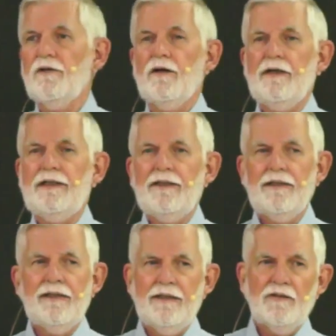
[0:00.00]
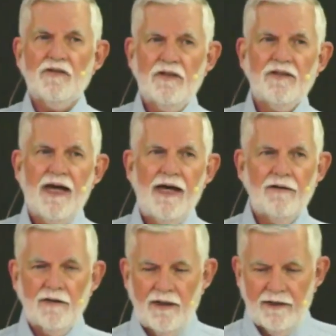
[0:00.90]
So, very easy to
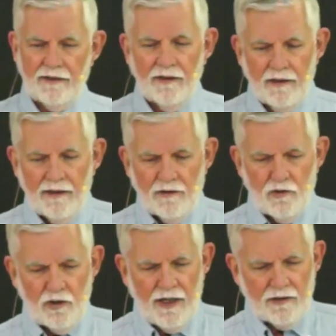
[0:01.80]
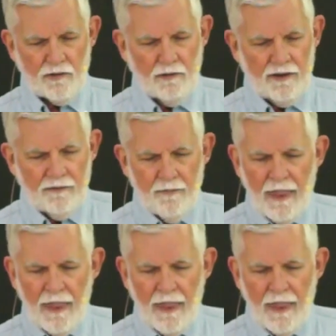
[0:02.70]
outline Joshua.